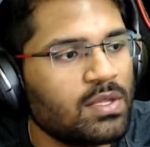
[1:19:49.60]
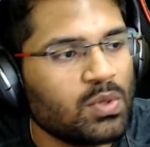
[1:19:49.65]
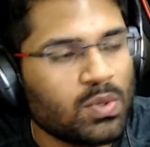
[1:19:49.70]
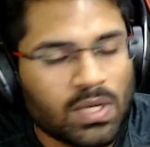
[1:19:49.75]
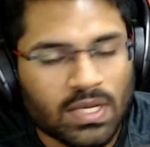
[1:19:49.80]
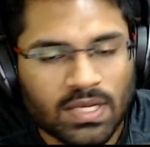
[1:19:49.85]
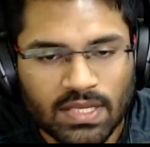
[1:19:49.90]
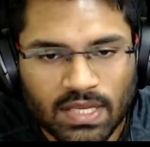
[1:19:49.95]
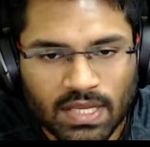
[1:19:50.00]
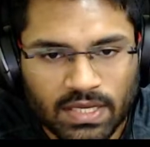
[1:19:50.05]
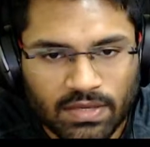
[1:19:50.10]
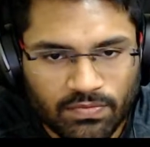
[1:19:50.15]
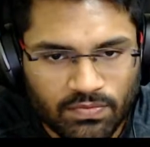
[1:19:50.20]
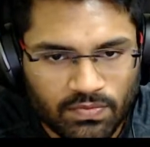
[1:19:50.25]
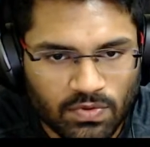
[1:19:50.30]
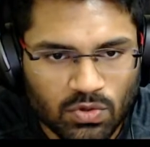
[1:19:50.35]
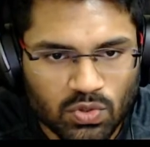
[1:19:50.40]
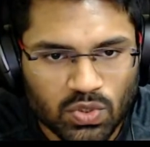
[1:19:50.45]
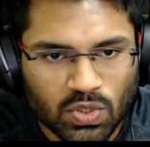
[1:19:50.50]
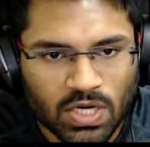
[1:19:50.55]
You can, like,
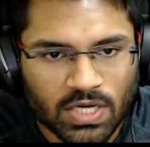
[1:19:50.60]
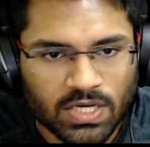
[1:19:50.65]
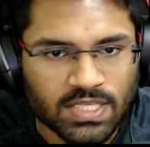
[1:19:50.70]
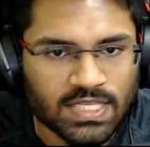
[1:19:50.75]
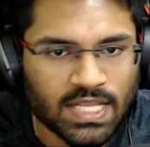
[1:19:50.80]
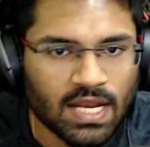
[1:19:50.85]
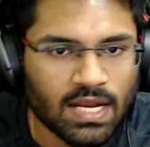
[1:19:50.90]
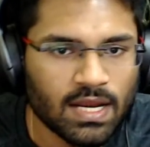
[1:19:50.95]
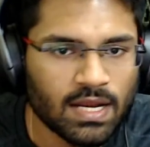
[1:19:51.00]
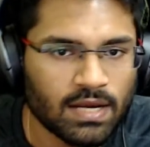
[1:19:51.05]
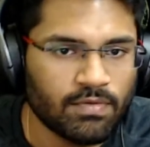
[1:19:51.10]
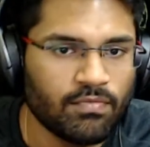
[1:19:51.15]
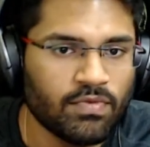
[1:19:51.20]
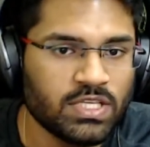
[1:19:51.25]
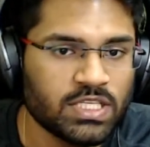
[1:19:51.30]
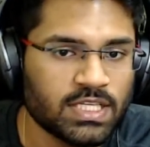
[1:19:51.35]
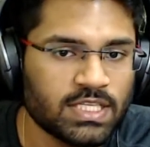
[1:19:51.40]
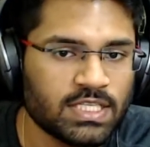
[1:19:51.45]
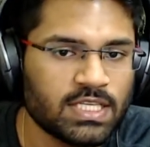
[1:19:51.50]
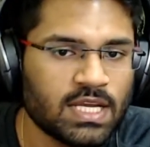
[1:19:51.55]
if you should understand like
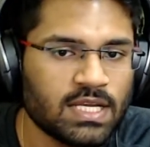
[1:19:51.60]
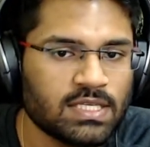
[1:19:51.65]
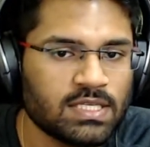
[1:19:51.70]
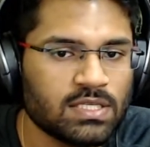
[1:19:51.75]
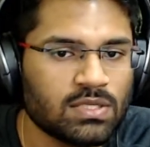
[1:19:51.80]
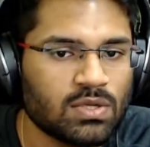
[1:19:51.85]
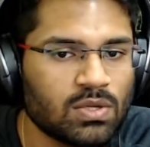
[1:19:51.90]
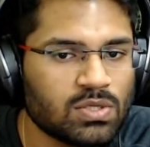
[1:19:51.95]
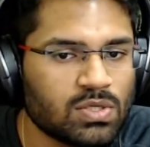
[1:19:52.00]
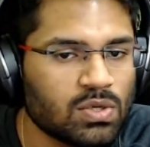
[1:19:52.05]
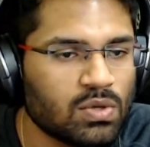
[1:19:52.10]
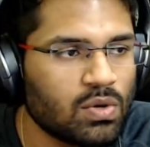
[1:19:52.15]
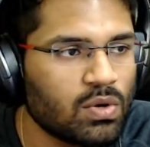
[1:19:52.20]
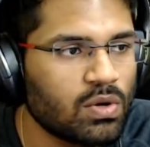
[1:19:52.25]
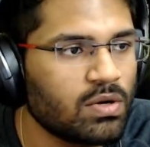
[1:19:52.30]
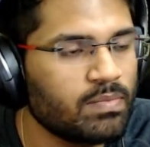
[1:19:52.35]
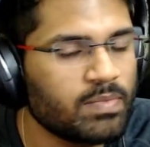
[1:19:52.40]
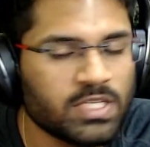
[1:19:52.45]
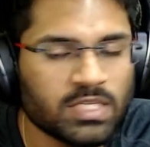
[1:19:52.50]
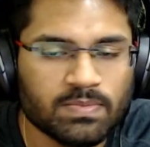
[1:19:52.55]
which exchange is also
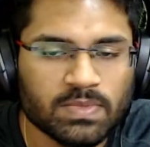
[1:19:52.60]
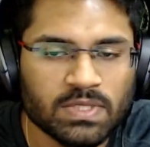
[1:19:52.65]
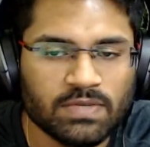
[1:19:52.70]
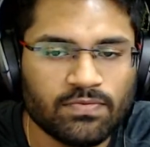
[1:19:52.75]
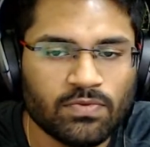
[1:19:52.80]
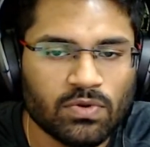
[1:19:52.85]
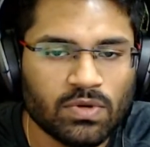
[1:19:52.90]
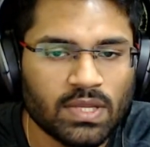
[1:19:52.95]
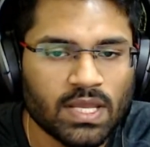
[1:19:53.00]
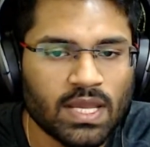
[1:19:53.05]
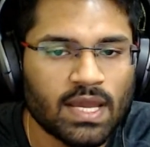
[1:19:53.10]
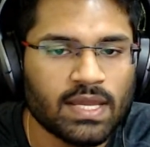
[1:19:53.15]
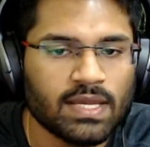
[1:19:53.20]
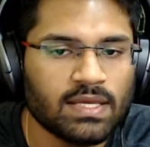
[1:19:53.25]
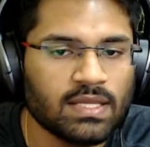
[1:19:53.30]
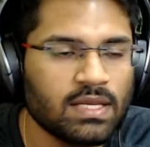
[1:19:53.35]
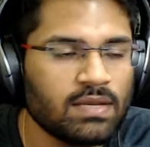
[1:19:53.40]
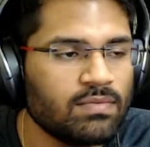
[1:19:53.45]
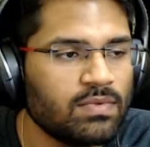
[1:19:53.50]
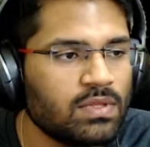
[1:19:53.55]
good. Bishop g4, yeah, I
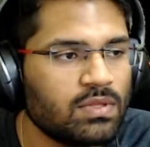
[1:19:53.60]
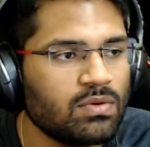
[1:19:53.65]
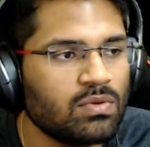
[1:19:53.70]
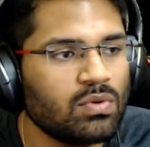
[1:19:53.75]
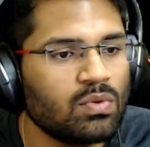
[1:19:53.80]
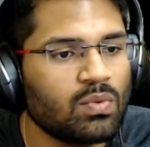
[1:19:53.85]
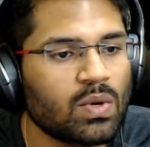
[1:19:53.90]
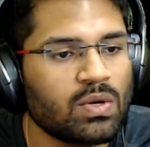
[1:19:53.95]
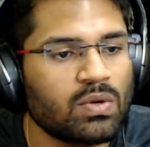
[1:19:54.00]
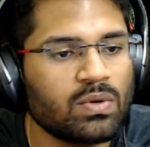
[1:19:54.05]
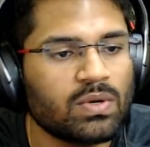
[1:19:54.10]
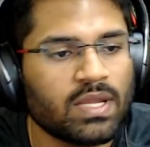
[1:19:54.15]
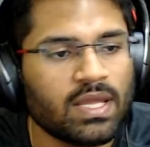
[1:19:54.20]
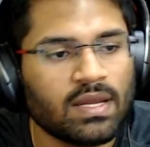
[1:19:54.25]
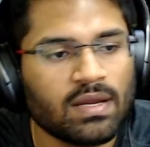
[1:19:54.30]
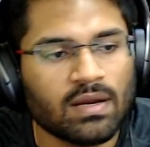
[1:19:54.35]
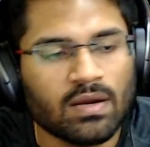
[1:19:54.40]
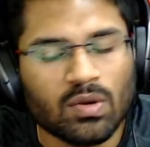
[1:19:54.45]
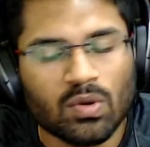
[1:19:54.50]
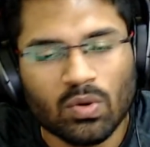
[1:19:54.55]
agree with you. You want to
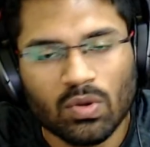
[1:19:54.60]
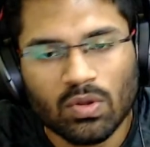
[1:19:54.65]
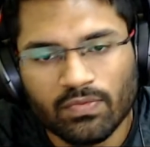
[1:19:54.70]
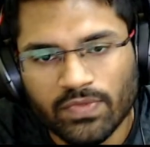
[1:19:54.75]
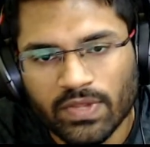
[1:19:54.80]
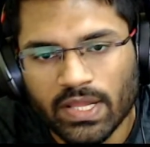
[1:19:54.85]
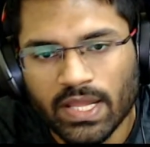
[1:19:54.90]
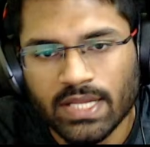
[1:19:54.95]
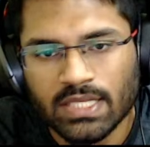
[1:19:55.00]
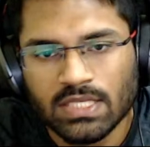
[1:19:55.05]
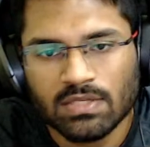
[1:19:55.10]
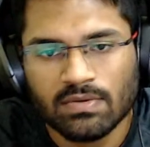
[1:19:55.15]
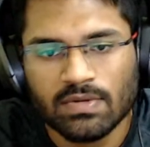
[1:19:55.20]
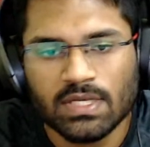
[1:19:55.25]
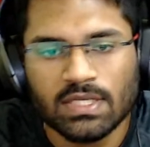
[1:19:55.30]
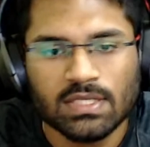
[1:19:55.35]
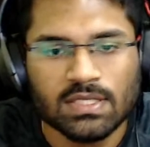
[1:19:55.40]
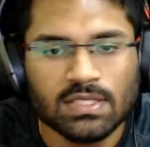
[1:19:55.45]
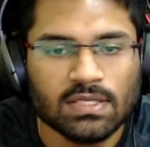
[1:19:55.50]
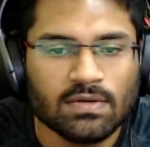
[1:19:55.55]
take control of the light
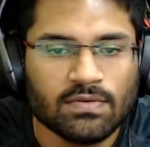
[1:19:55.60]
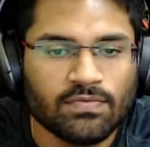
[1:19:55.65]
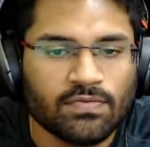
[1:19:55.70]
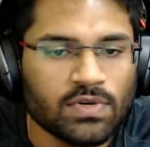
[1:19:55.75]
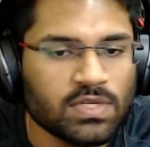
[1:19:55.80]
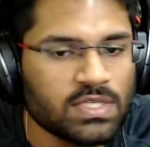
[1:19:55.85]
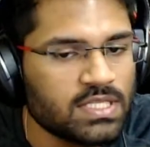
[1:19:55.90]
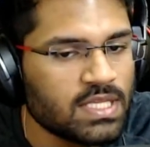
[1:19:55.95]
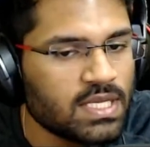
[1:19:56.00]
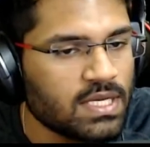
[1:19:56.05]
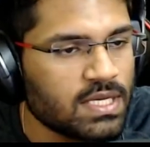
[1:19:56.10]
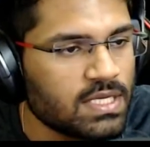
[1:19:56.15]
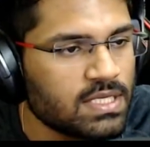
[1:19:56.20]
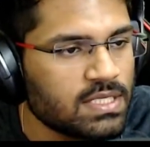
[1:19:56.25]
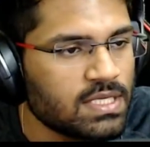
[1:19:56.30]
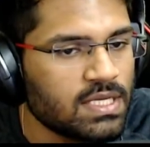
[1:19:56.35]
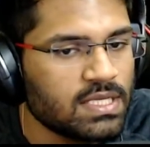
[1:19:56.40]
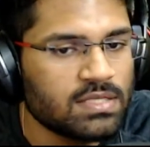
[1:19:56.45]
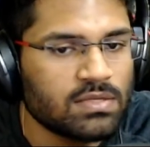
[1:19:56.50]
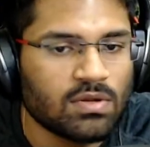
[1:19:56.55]
squares. First thing
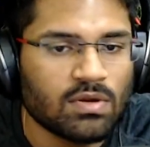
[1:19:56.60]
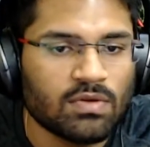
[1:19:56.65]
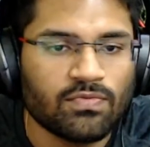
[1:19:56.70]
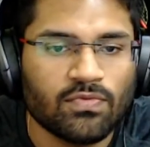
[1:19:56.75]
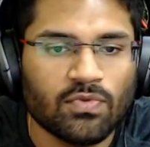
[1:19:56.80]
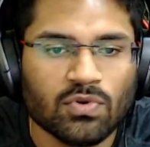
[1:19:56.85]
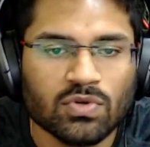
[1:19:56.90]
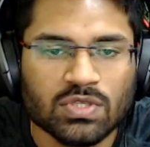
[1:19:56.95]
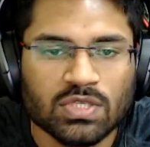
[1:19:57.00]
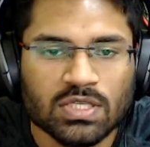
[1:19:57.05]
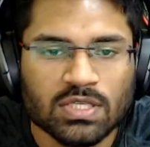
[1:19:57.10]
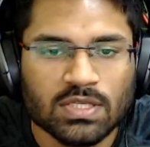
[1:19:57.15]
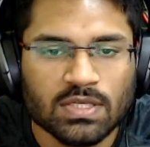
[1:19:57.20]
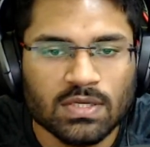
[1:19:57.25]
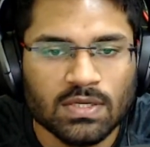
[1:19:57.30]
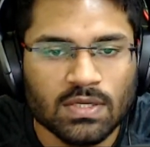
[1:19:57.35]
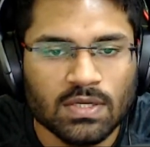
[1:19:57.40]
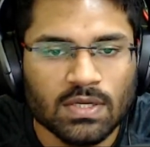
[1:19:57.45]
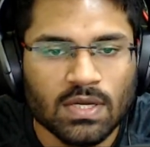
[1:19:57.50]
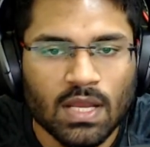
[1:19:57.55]
is he's not forced.
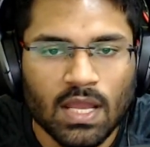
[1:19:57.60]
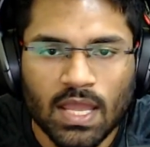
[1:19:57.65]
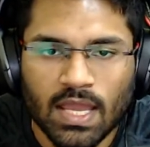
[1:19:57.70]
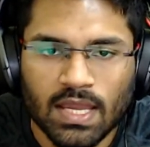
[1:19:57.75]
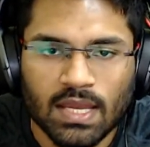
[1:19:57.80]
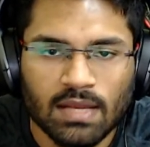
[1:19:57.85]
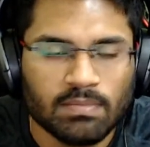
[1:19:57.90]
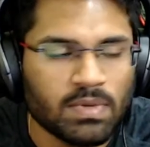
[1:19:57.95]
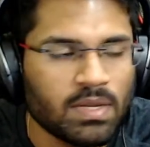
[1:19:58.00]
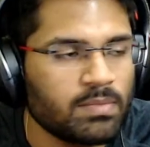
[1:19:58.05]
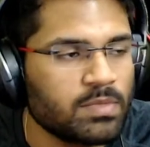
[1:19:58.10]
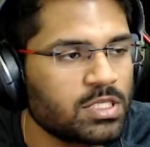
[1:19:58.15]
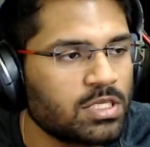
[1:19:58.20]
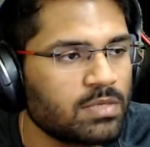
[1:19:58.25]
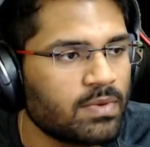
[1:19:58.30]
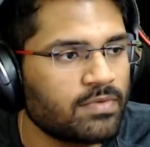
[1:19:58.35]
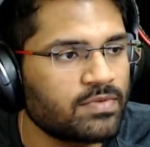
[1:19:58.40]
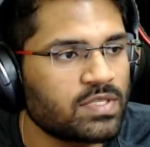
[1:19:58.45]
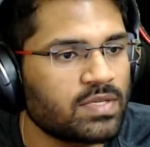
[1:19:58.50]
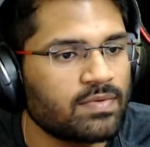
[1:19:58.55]
He can play
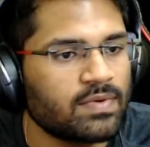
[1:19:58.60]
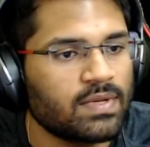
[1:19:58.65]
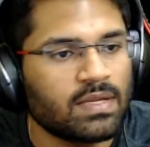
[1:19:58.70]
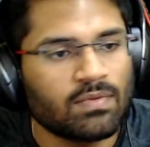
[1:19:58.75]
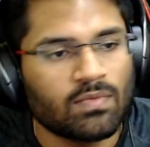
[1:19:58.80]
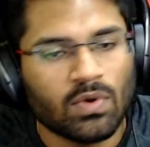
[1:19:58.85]
bishop f7.